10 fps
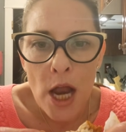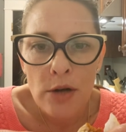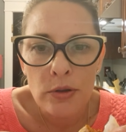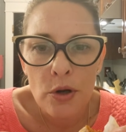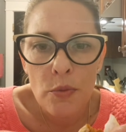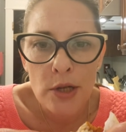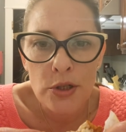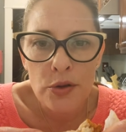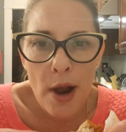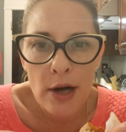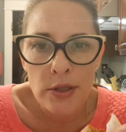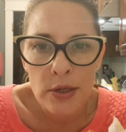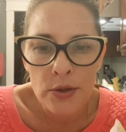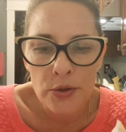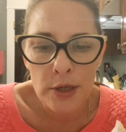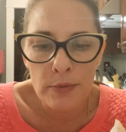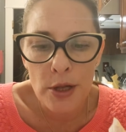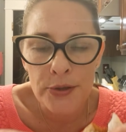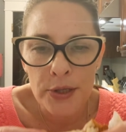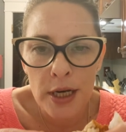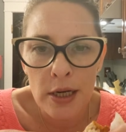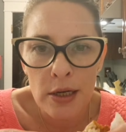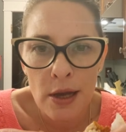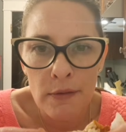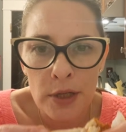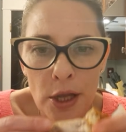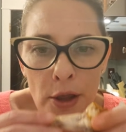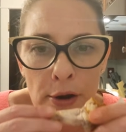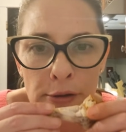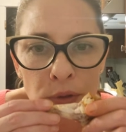Go watch the waxing stream last night in Kevin Yellow.